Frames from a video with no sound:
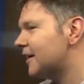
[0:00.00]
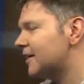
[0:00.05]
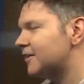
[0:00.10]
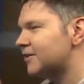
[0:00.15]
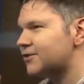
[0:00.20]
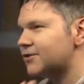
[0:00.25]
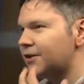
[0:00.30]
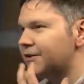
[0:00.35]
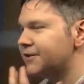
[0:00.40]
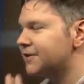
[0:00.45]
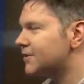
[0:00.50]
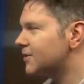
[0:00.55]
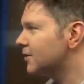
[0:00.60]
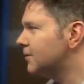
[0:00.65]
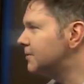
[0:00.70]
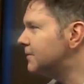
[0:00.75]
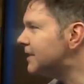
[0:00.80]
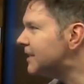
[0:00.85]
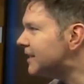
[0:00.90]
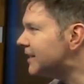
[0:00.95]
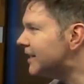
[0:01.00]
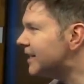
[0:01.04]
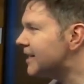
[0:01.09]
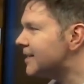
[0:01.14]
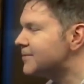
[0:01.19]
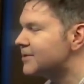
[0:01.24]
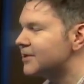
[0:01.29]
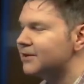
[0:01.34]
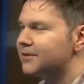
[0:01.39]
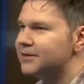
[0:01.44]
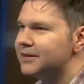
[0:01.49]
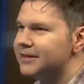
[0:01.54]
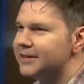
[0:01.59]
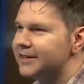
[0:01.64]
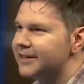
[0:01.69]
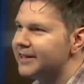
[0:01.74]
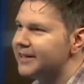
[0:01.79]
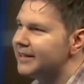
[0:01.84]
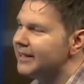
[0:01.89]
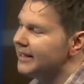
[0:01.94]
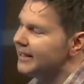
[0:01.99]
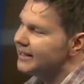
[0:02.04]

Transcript: and there's all these little mini games that are in there.